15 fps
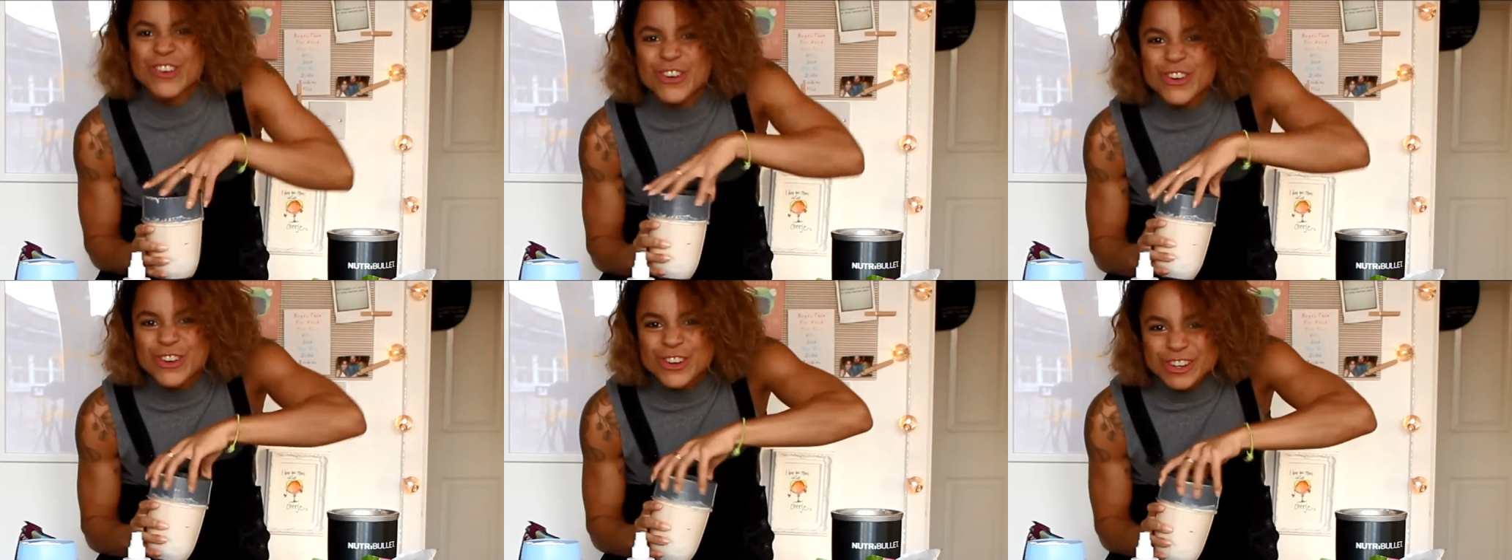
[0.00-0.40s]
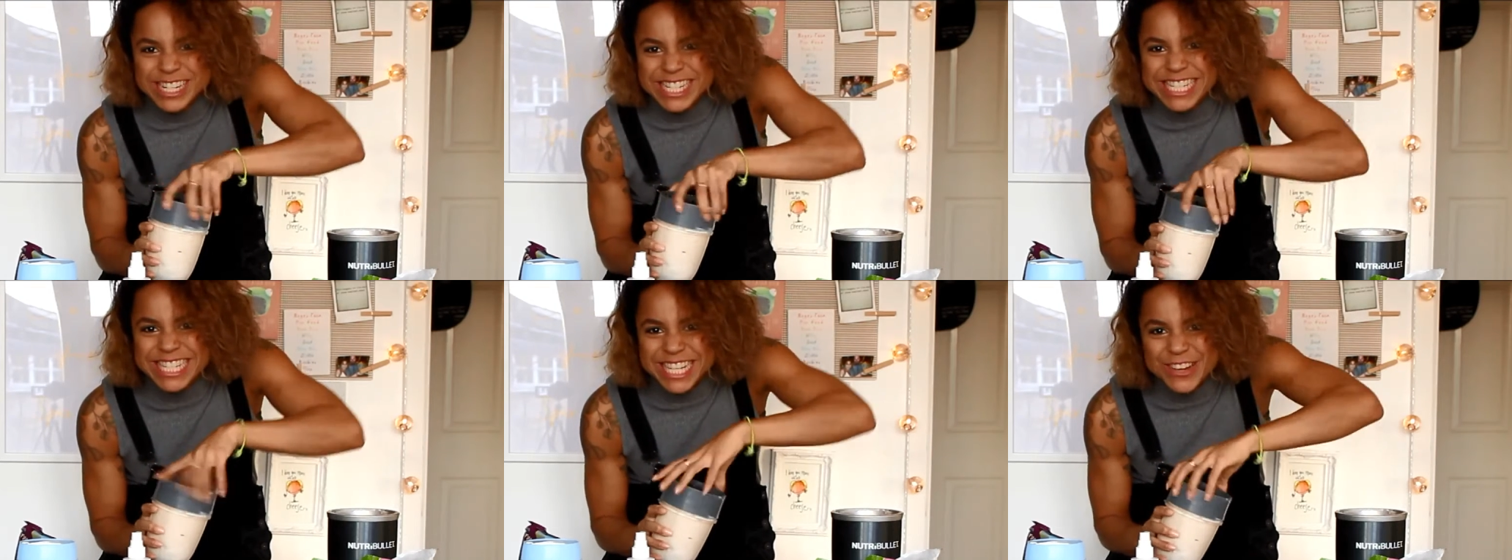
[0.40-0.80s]
all
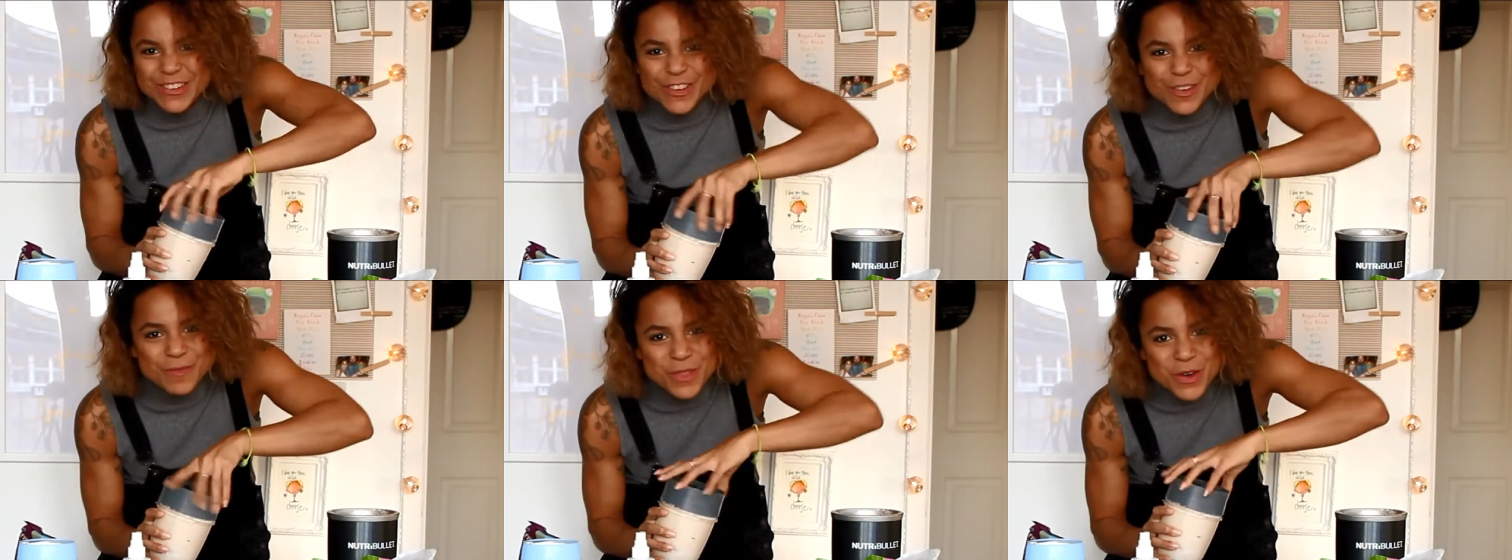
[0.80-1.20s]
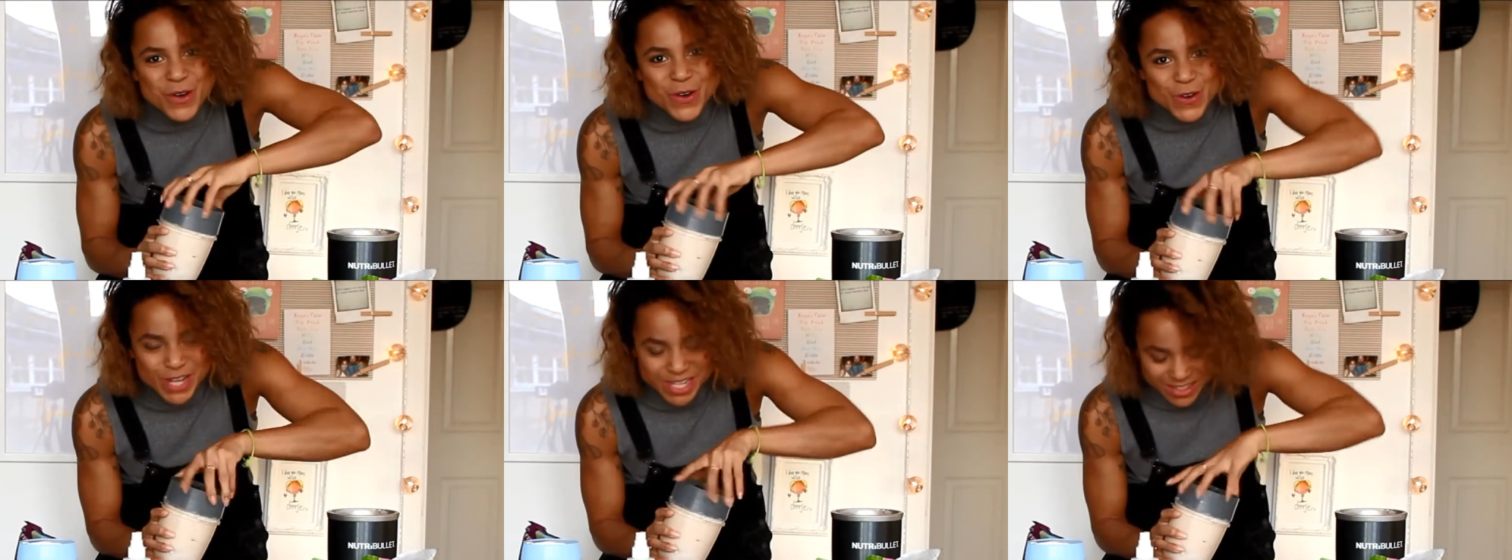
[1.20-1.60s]
greasy from the
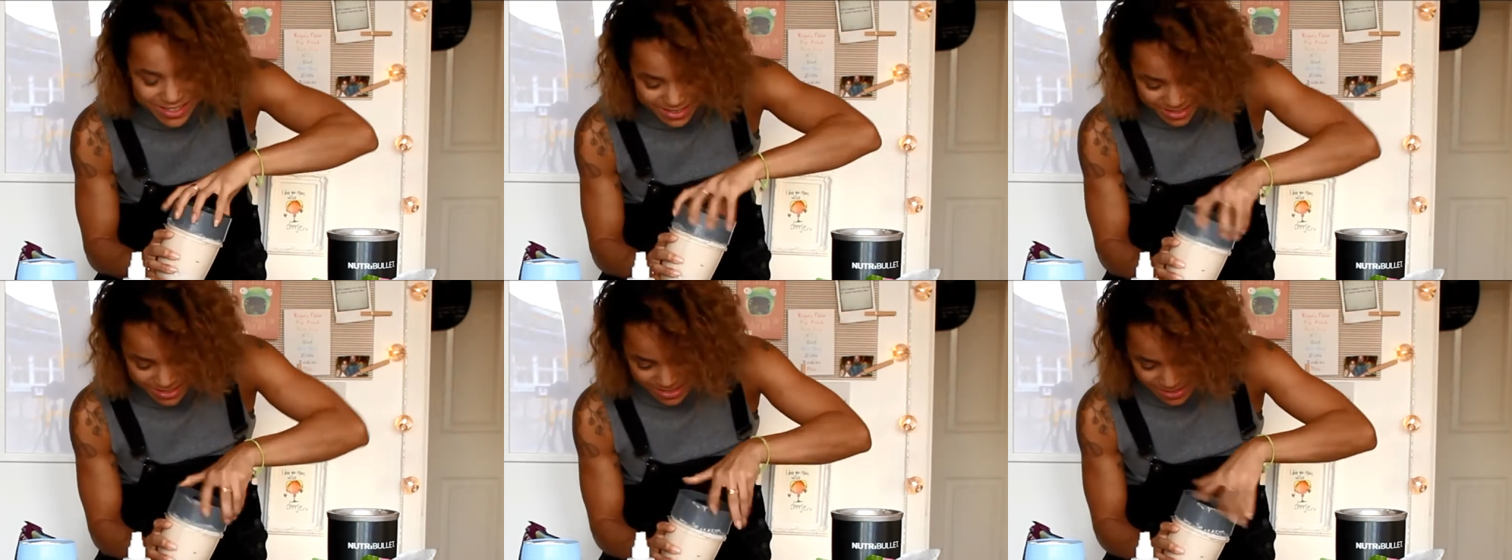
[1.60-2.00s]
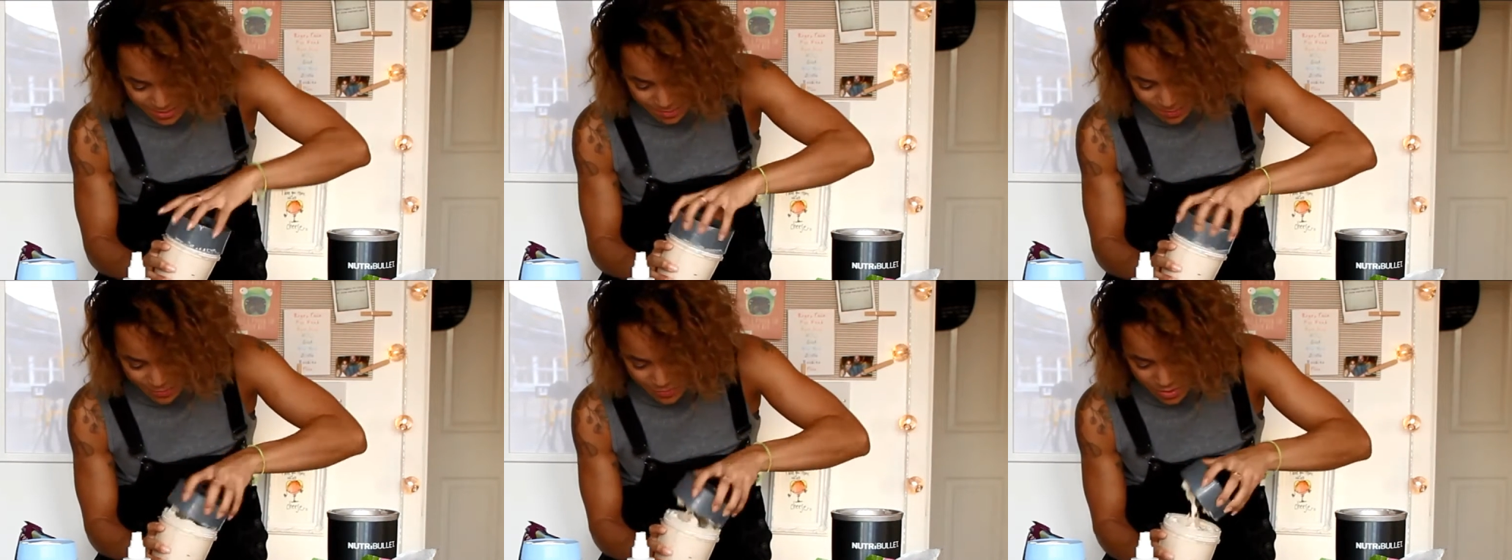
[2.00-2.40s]
oil.
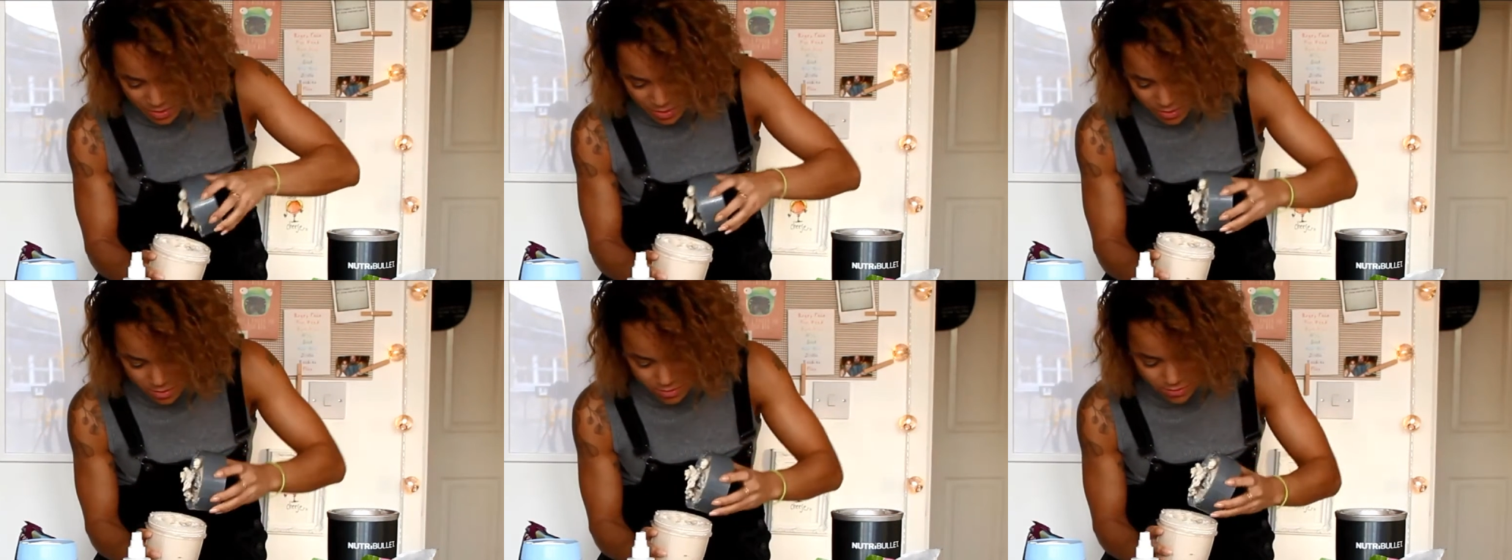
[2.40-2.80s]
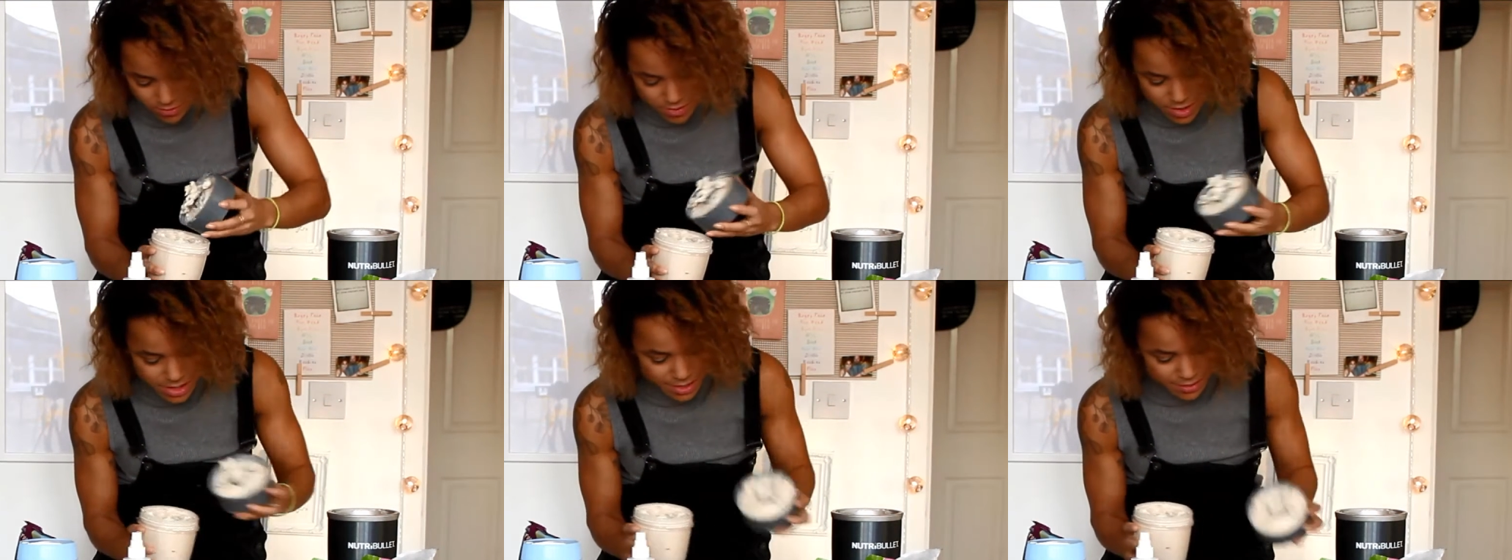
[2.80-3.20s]

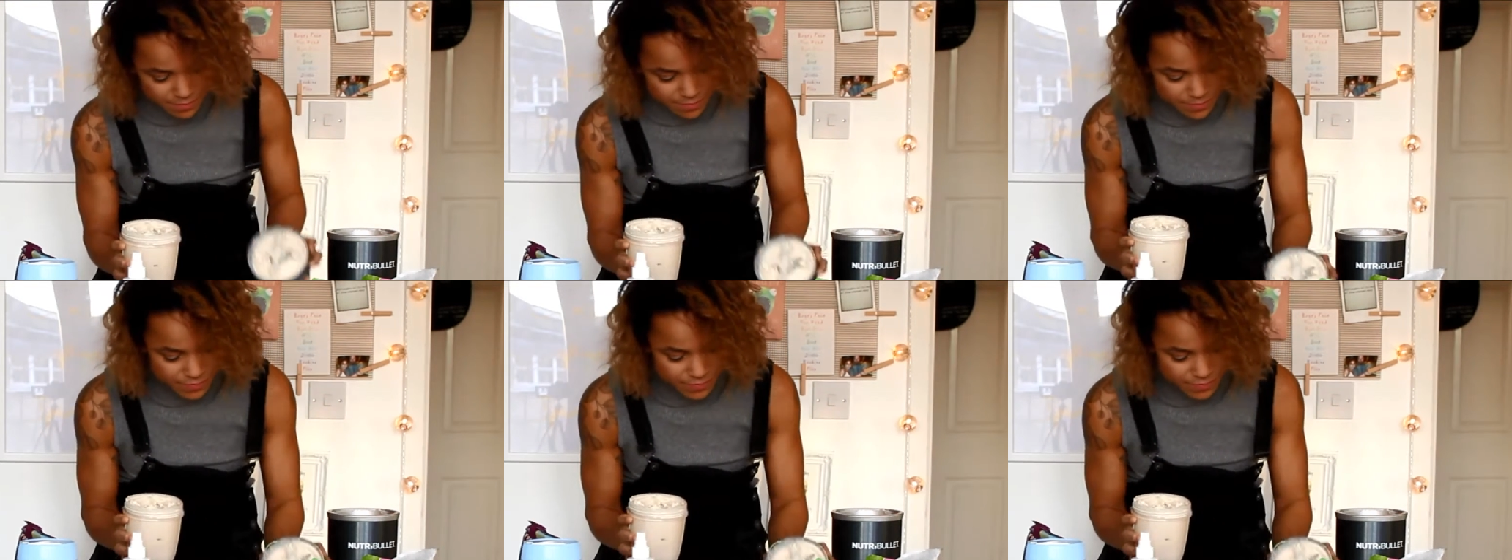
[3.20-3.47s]
Alright.